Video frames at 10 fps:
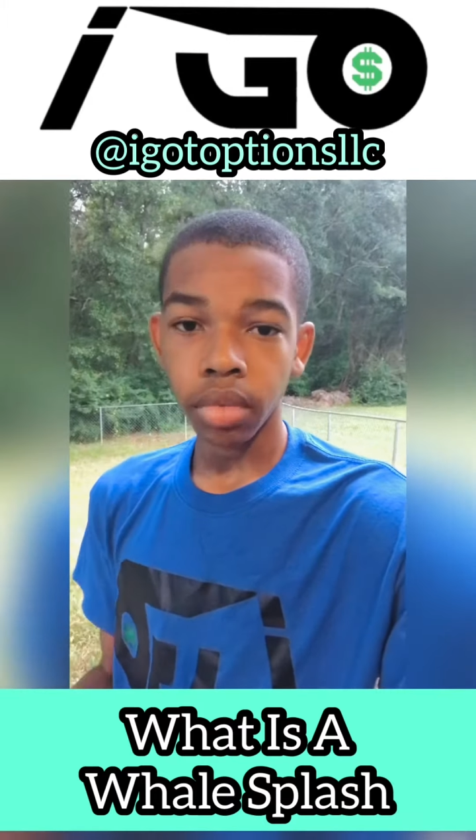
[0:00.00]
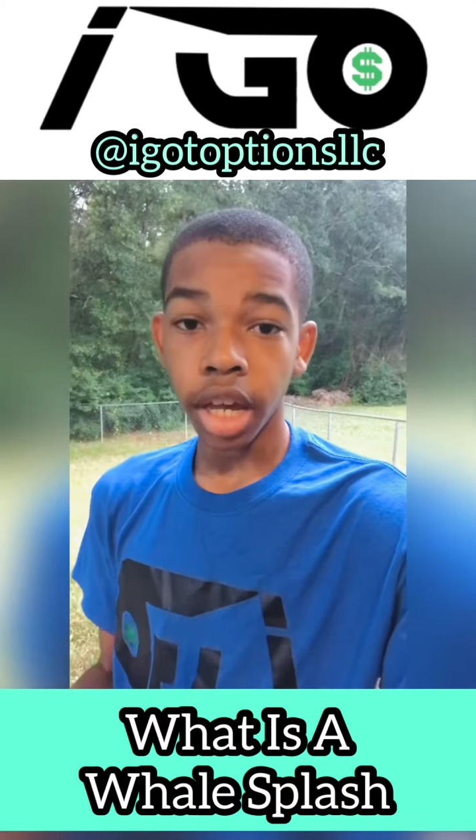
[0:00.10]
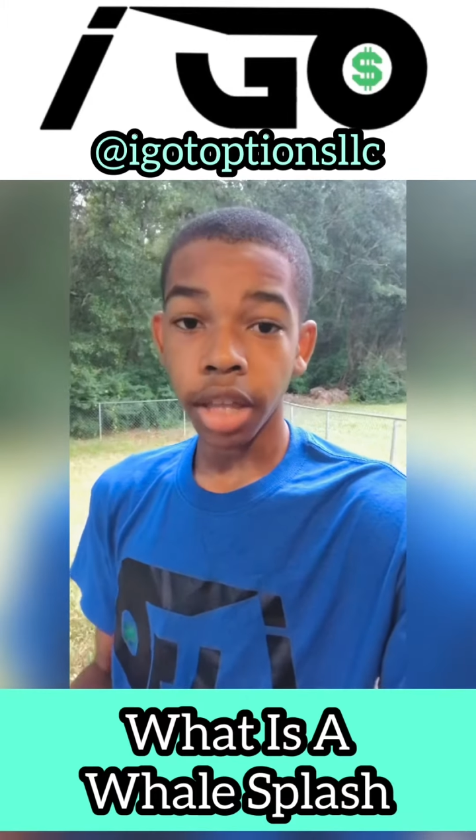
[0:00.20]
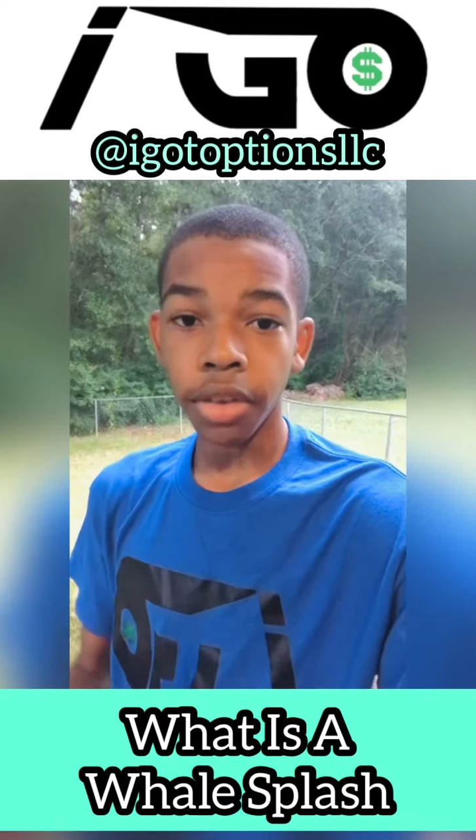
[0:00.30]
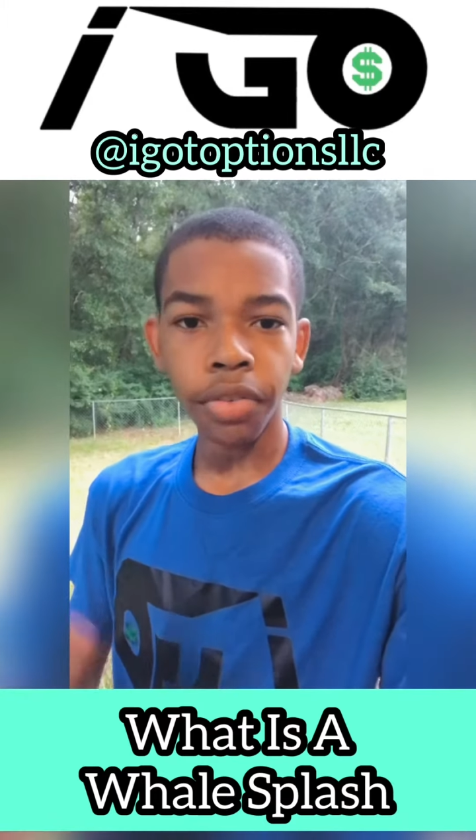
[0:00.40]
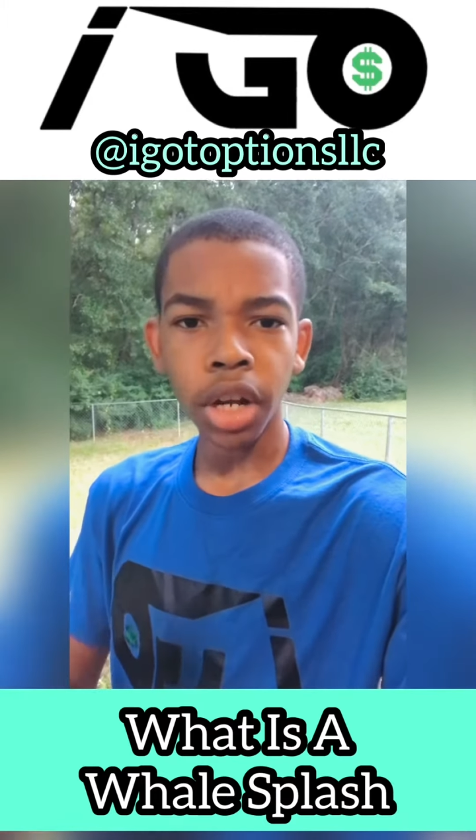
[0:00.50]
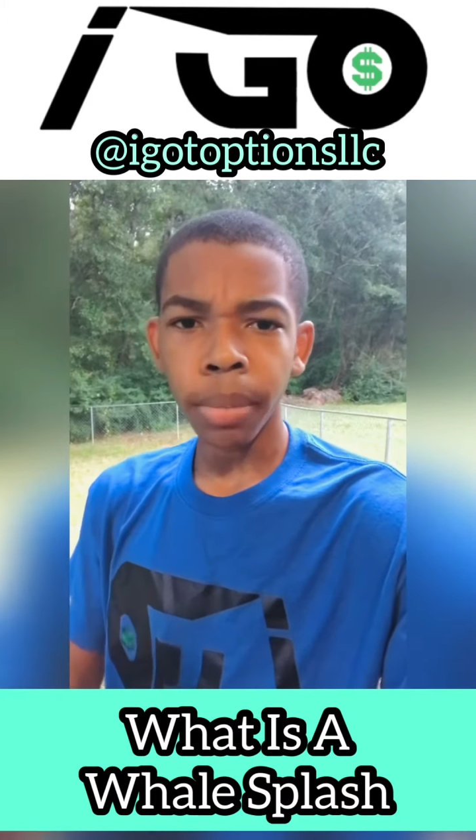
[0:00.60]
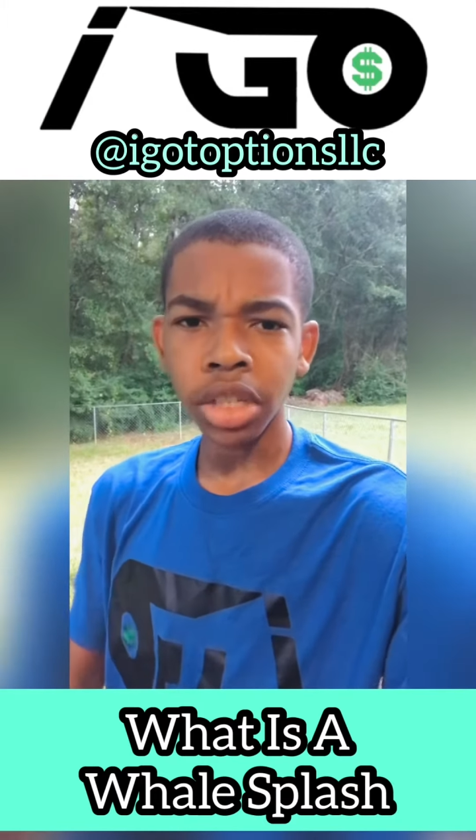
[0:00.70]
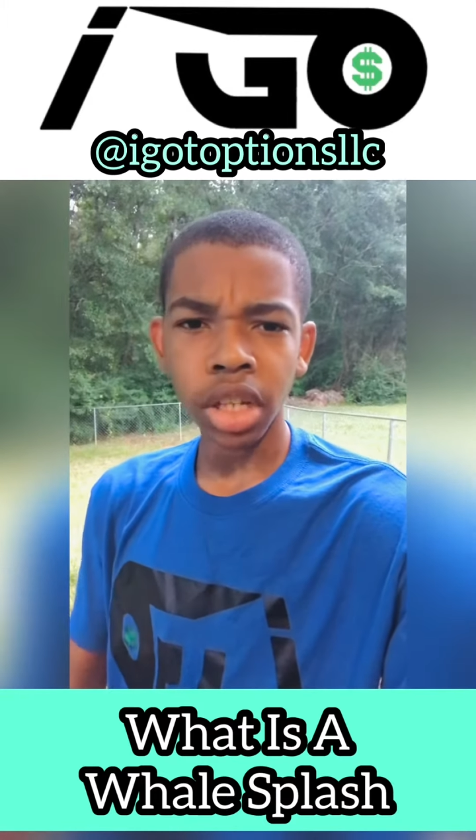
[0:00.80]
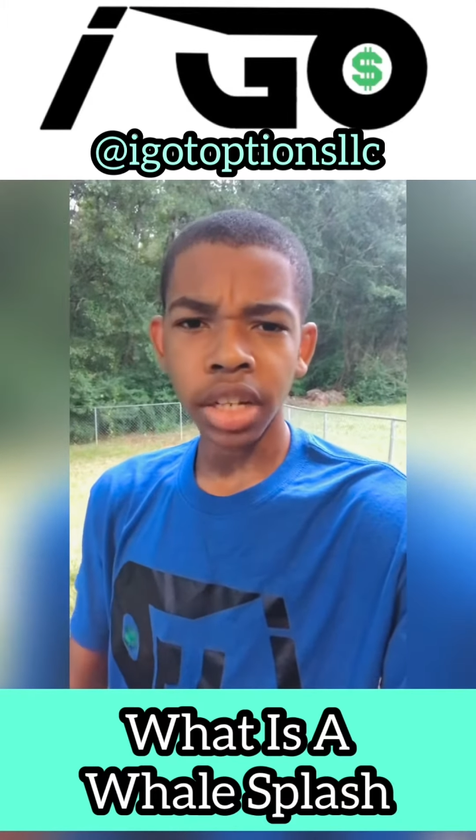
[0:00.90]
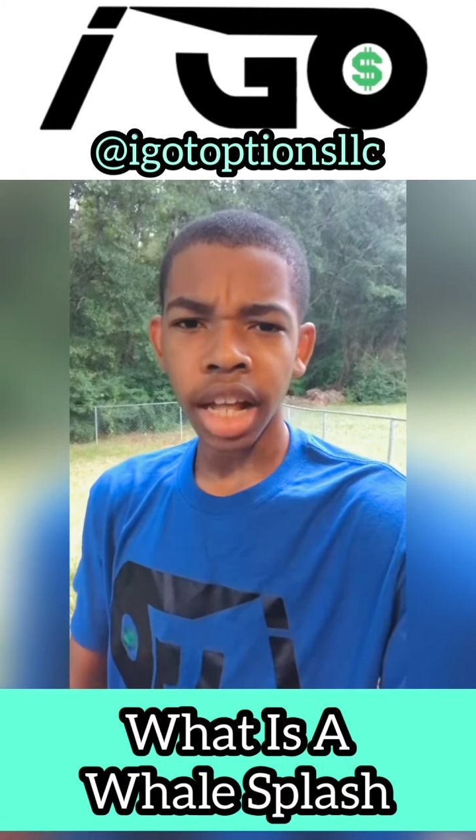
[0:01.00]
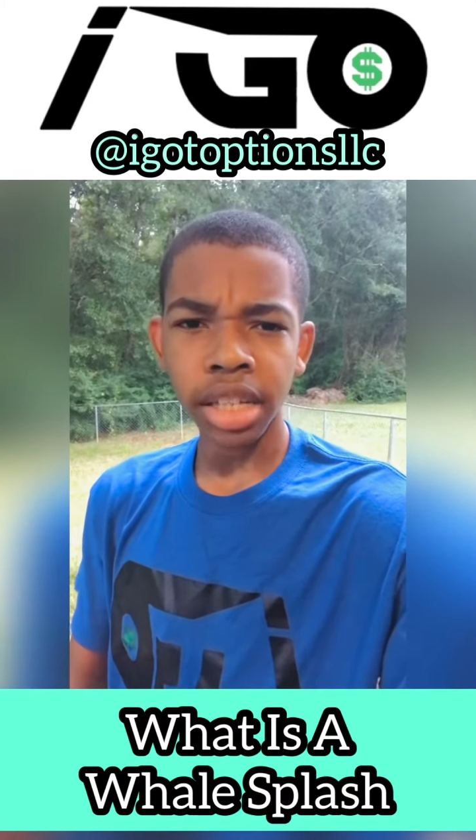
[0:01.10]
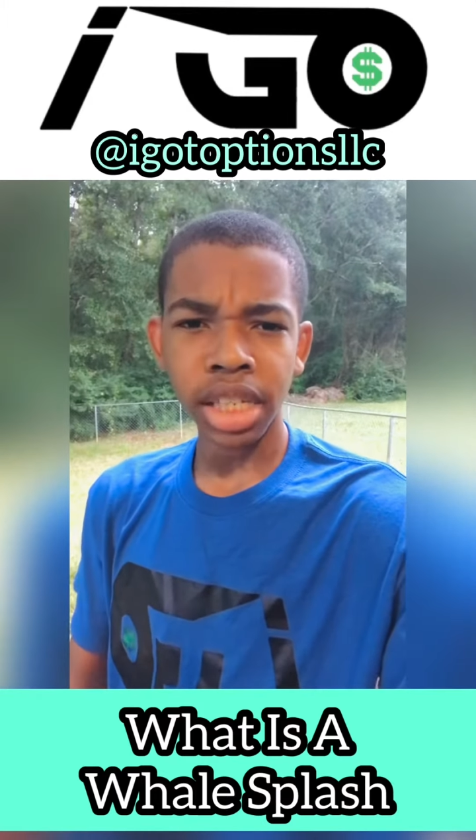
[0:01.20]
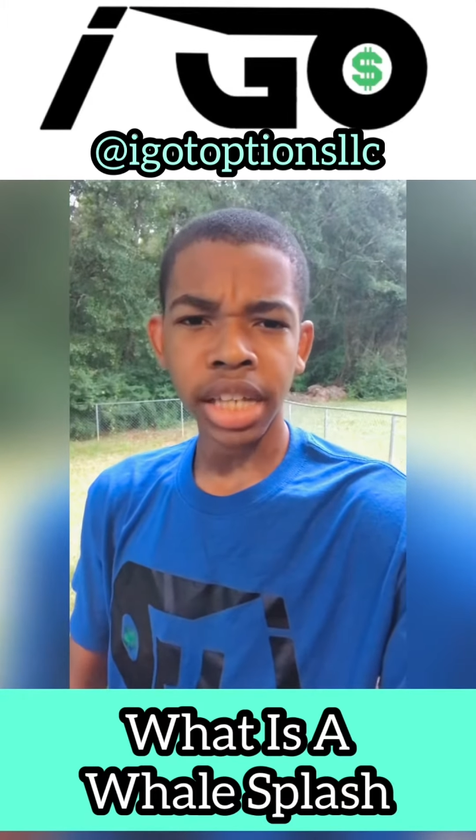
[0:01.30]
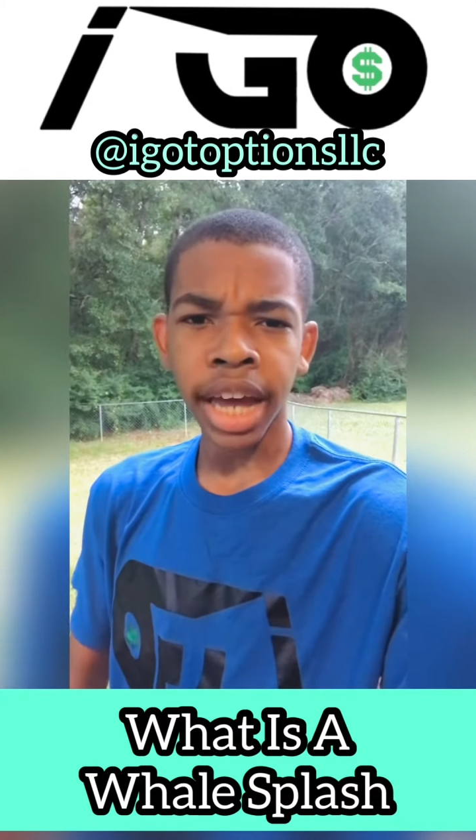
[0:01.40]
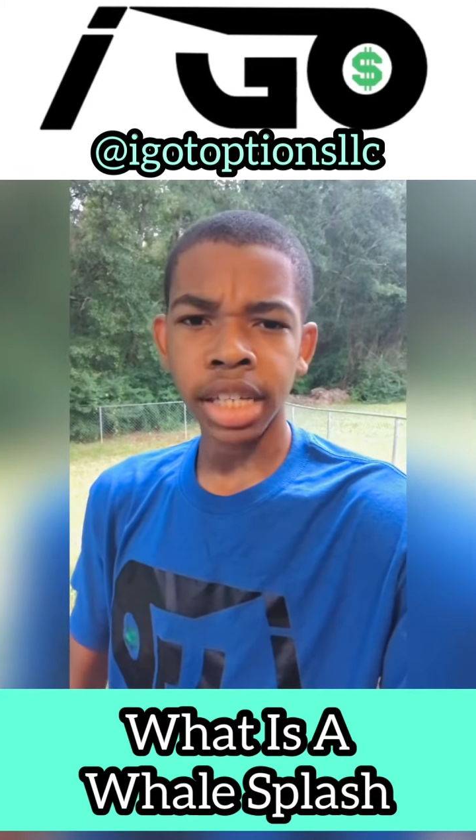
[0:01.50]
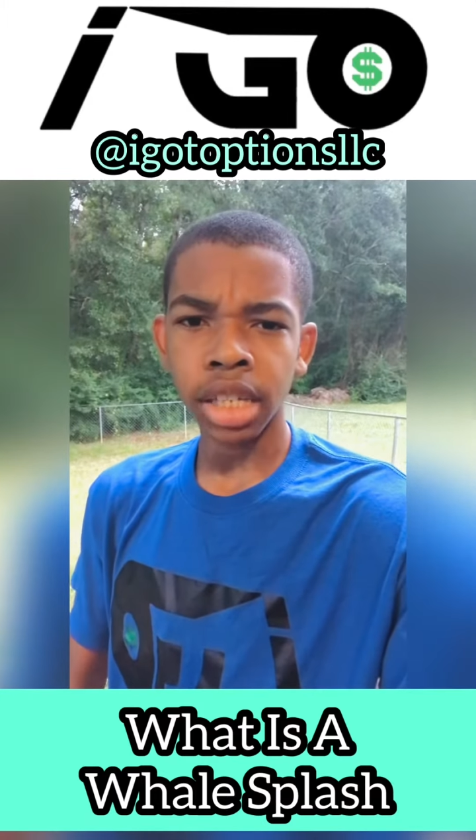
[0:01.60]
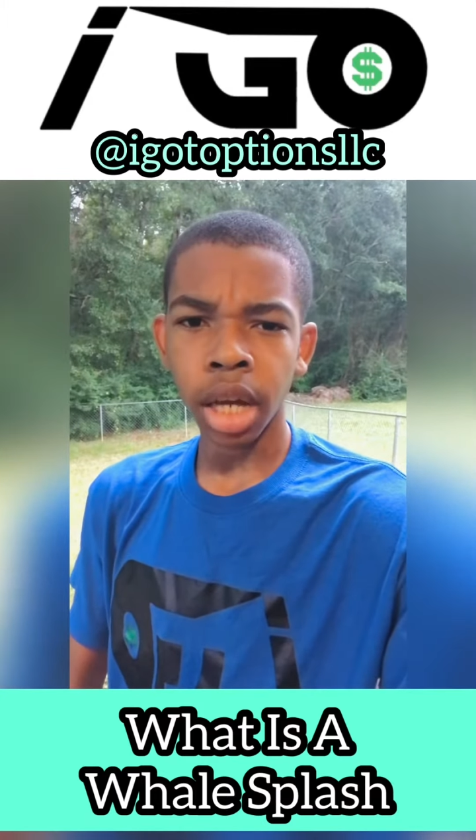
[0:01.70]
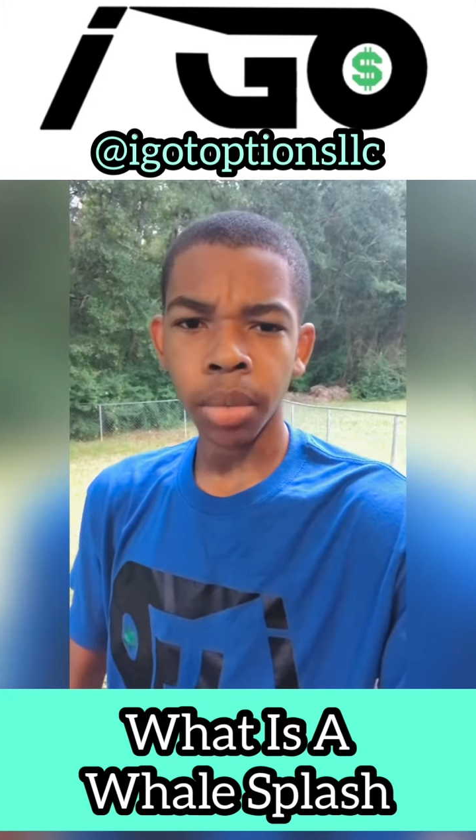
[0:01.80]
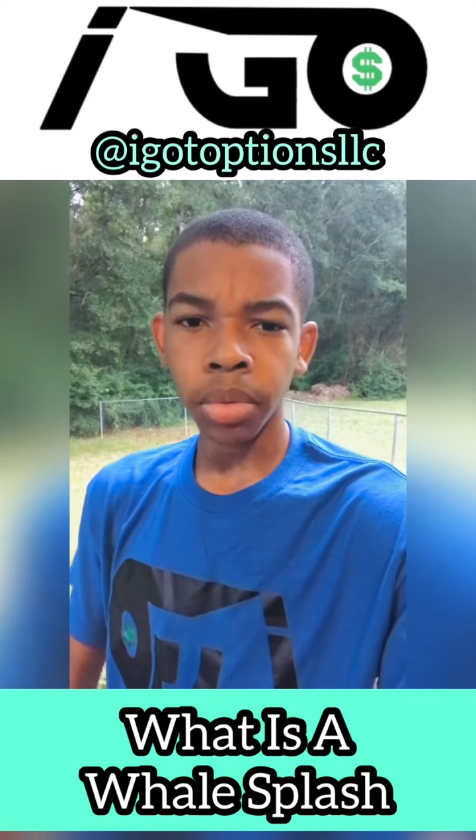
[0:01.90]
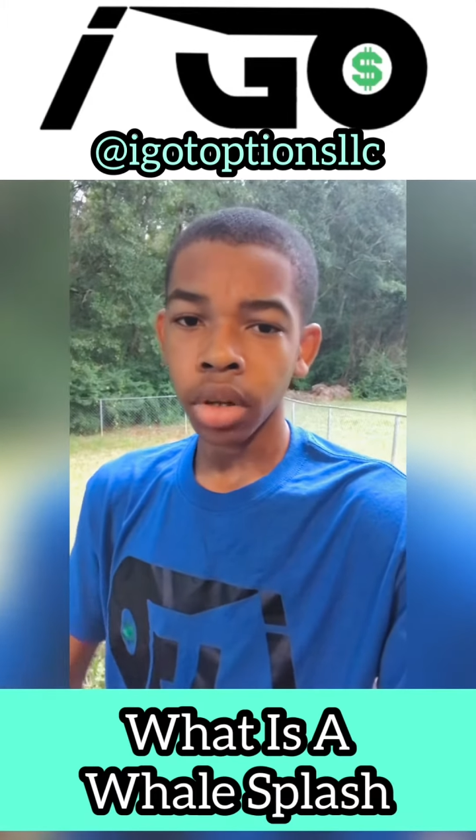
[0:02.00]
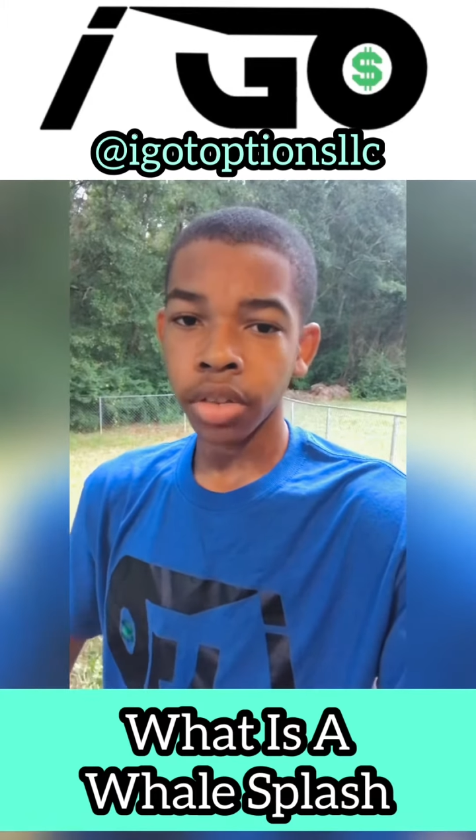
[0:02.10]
And the fundamental analysis adds up,